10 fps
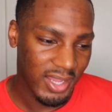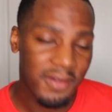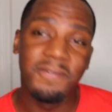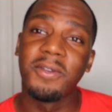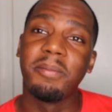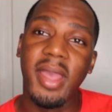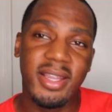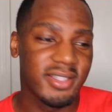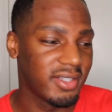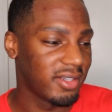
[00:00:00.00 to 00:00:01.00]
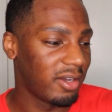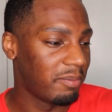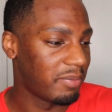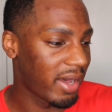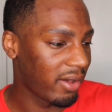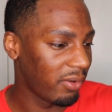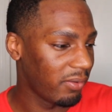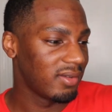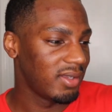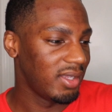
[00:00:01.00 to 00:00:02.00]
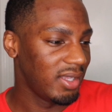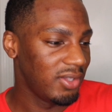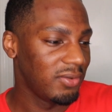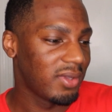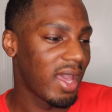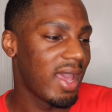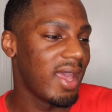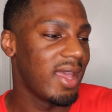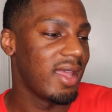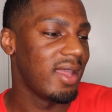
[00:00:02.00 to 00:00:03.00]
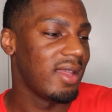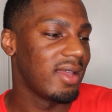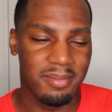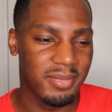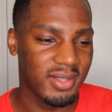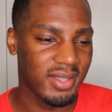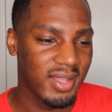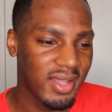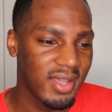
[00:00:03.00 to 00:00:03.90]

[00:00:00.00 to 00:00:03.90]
information about EUK, but